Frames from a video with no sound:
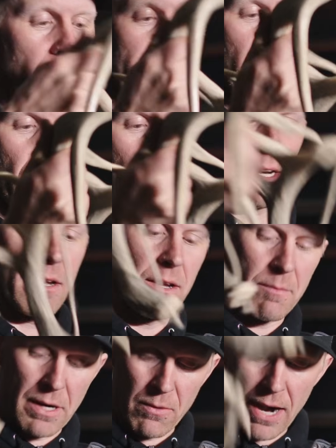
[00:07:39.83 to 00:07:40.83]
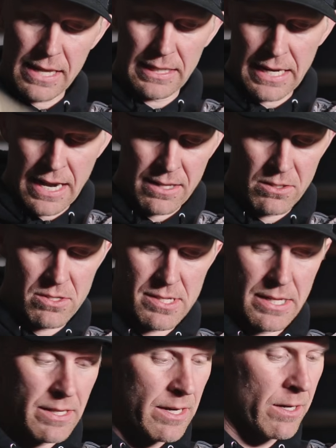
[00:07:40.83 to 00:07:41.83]
I've got my rattling antlers
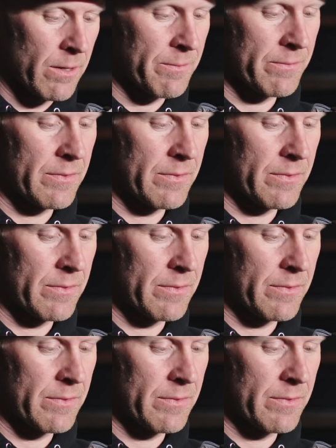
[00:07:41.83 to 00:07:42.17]
in there.